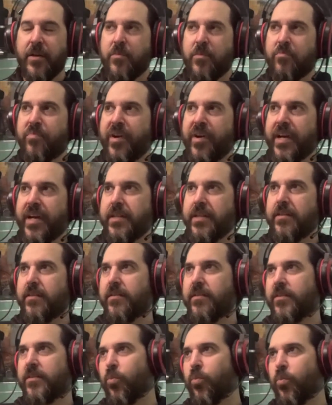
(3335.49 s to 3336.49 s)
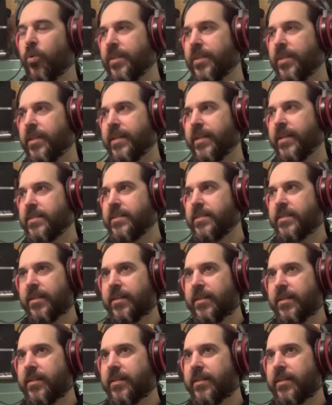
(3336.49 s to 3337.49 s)
But the one
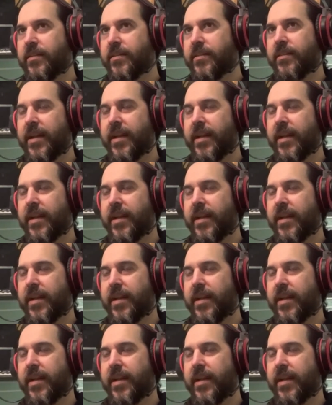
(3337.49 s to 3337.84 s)
that